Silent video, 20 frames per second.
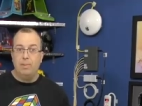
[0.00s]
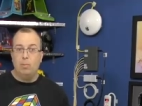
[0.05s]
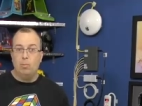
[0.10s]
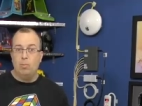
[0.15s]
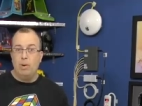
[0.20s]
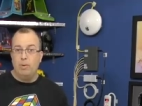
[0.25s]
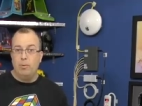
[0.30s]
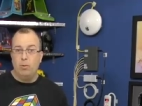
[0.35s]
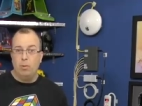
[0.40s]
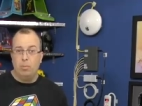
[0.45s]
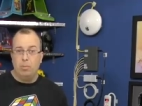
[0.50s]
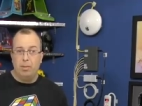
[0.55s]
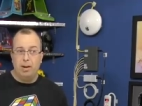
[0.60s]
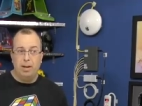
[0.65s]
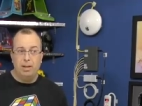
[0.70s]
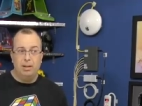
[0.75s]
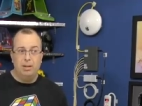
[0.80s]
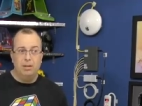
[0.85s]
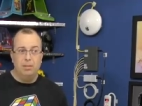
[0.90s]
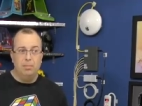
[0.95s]
to
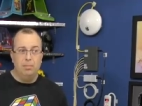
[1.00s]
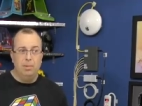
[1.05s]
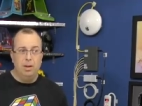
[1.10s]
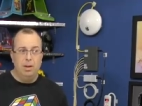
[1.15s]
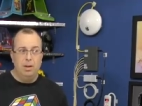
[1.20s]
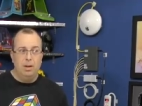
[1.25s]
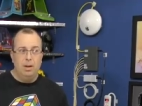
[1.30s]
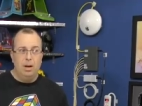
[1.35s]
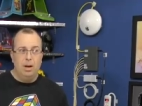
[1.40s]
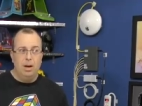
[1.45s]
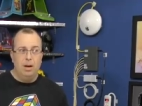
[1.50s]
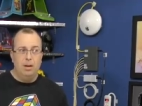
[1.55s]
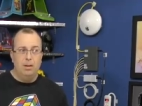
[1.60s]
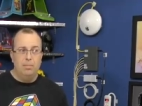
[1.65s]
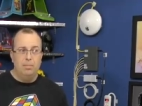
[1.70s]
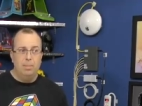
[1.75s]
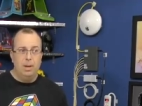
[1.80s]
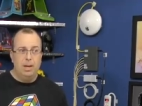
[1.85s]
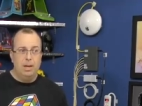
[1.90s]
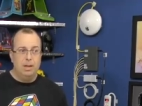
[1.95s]
retrobrite them
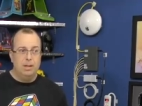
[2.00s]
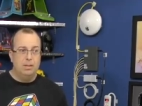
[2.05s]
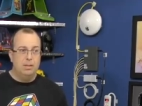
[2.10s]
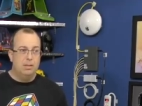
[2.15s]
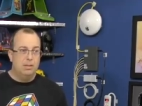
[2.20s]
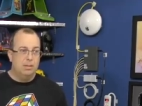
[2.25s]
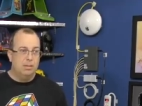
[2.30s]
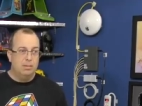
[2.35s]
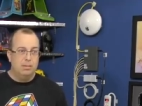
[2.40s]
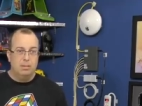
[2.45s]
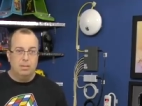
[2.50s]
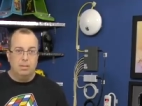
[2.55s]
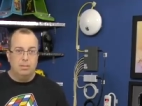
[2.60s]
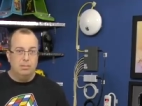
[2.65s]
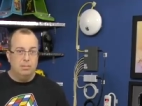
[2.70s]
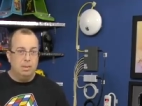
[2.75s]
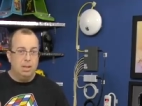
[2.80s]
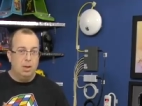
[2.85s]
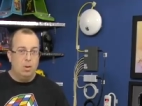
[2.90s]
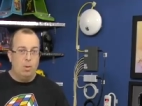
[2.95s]
uh, because
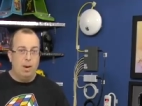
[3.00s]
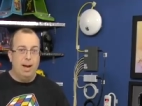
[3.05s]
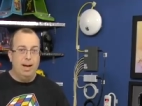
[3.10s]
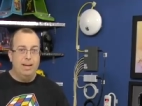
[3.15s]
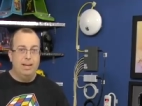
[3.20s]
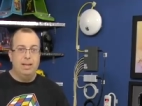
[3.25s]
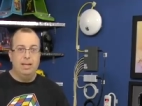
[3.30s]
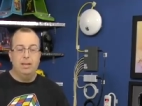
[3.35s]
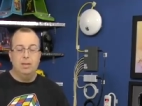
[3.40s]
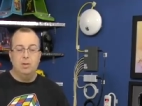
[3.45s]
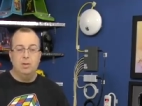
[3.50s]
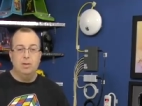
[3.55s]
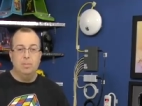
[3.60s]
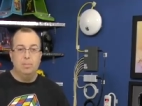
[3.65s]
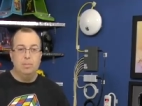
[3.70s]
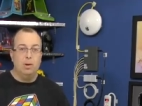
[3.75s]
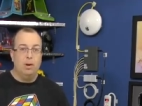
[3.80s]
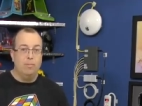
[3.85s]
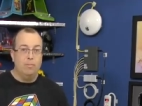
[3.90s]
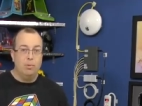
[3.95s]
you know I had to get this
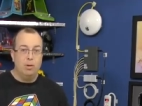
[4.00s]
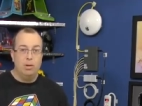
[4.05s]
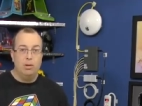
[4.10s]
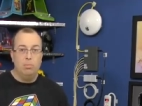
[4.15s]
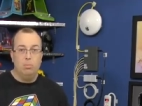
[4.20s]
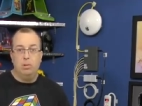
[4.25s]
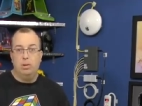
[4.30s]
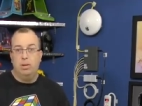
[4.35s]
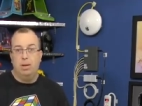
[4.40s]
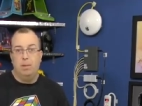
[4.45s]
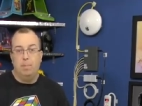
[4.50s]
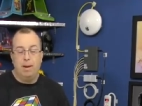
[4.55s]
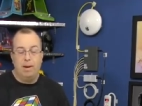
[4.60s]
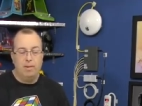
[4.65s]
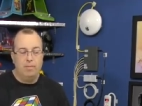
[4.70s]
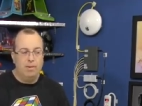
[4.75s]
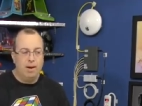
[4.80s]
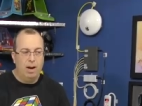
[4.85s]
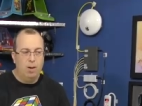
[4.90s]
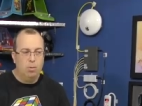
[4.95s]
shipped off with, within a
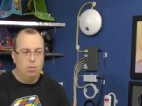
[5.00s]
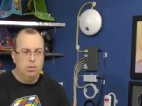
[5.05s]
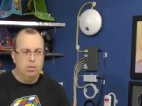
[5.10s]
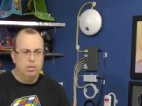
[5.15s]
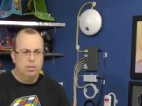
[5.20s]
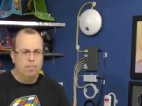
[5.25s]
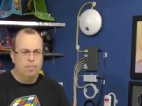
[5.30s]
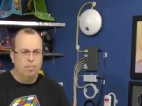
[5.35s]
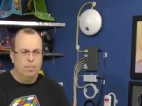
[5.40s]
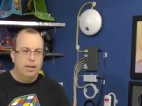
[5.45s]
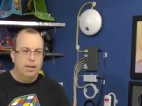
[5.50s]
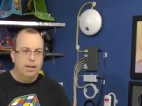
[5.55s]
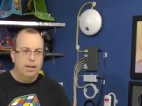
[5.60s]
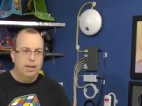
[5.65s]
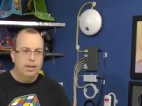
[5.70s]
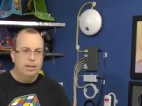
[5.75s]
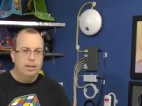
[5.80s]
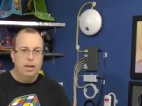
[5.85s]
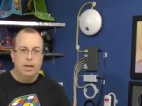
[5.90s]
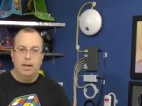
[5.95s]
matter of hours.
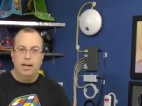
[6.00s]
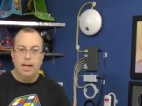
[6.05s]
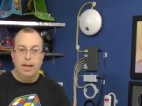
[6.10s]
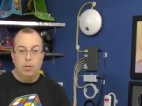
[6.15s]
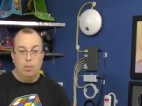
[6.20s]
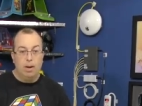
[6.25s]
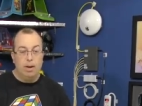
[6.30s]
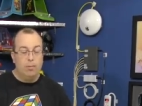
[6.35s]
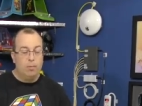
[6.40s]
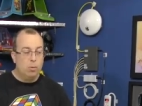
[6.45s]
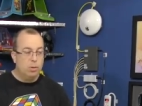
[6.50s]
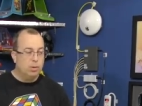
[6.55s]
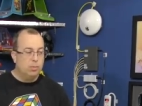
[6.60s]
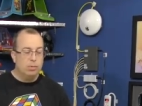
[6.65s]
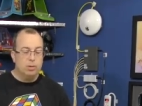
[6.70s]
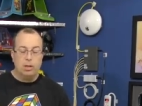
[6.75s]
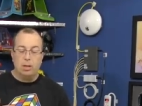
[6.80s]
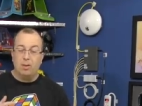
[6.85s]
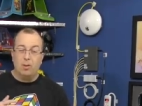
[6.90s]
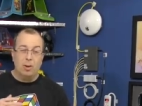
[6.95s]
And uh, anyway, and of course, it
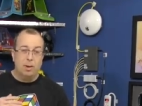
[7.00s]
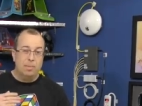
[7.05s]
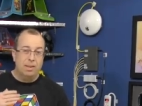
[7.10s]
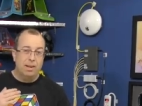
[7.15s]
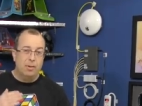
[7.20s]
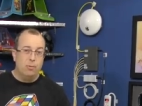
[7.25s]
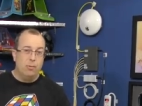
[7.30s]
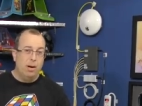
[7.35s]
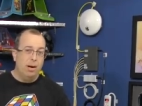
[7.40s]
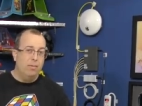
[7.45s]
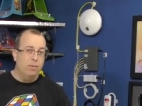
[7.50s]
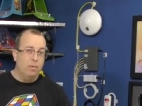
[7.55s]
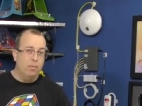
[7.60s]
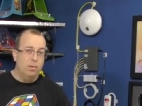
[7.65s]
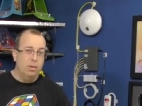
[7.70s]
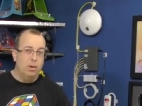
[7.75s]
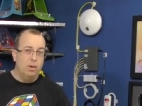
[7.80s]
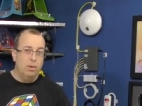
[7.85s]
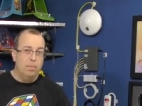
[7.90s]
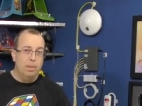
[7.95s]
was a 30 minute drive
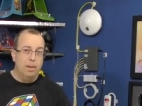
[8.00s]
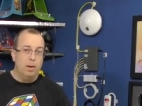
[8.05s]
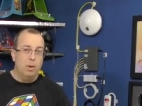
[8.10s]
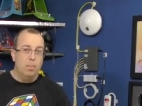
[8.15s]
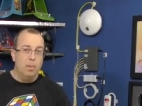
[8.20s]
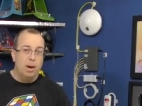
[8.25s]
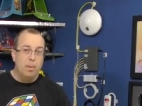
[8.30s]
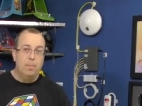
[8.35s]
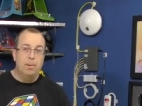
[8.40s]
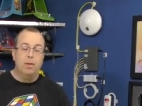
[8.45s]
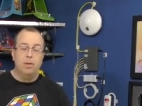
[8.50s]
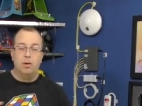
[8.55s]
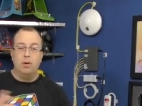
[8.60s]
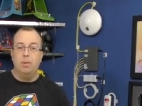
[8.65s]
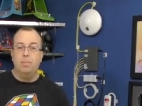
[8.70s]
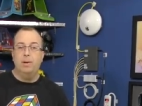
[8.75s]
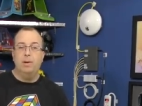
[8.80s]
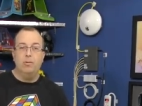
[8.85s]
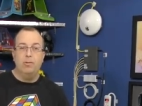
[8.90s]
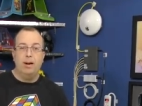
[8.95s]
over there to pick them up and a
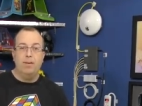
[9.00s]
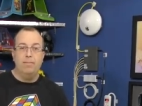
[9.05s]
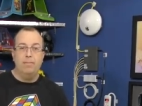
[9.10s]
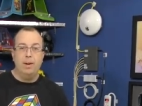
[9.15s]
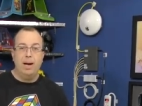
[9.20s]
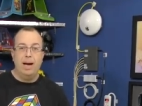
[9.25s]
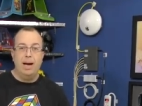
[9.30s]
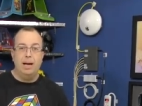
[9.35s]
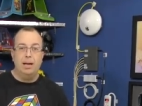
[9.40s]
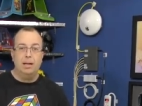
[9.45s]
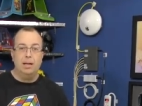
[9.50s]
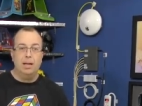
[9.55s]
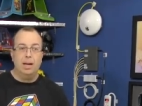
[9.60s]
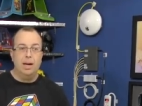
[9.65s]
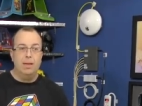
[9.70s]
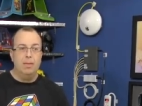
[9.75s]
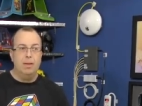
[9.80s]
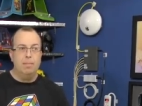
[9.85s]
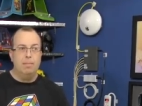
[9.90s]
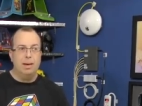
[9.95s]
30 minute drive back.
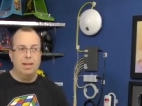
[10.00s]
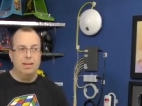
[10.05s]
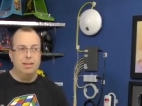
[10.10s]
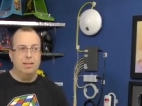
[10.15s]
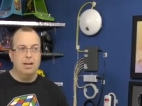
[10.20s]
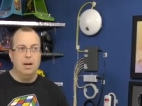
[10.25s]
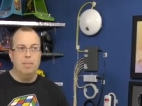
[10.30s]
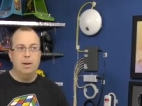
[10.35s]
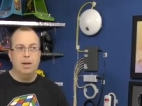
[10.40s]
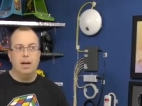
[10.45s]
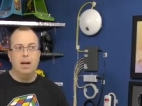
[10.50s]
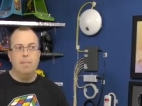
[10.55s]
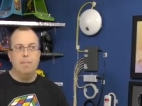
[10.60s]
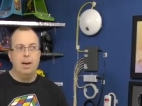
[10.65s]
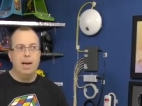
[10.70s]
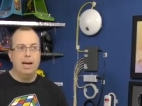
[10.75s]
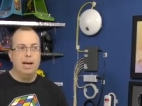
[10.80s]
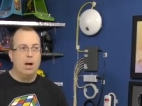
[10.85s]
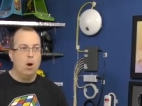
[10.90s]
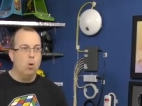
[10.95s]
And then by the time I got
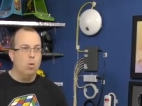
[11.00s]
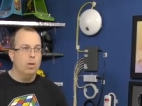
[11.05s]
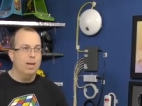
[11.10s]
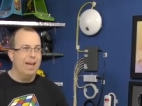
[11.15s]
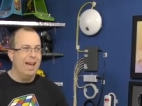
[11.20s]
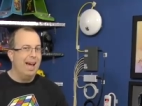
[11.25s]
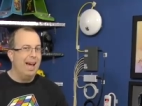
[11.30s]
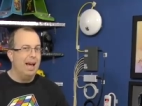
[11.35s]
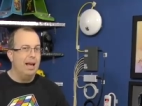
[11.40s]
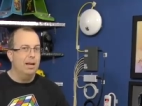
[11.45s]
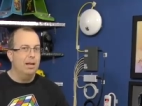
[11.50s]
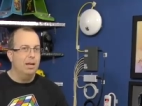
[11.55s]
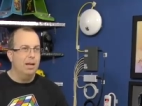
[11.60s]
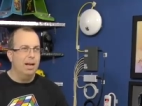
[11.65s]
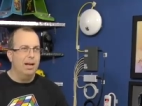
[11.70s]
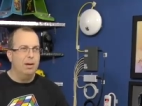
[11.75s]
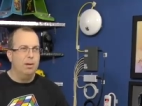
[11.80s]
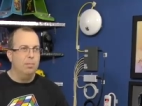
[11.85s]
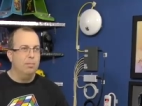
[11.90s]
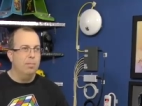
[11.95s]
back, I only had
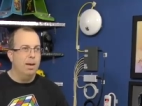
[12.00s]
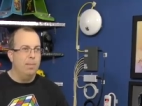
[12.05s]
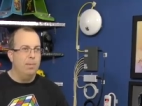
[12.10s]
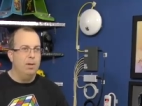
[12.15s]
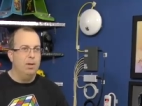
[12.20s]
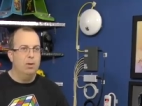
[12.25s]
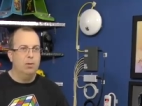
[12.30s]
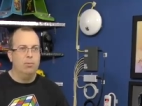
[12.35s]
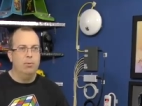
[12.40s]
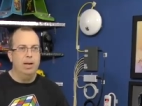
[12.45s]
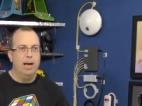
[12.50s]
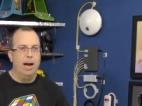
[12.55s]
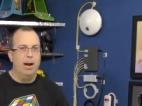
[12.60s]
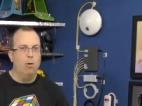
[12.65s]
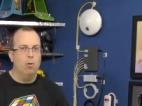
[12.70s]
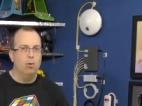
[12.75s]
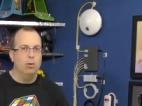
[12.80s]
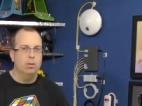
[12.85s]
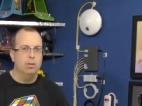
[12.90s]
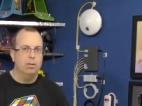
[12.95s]
like maybe three
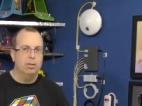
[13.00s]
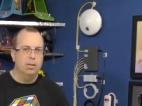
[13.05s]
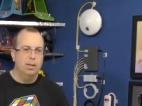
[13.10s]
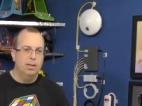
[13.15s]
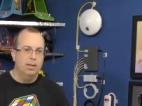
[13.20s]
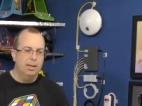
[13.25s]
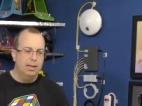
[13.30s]
hours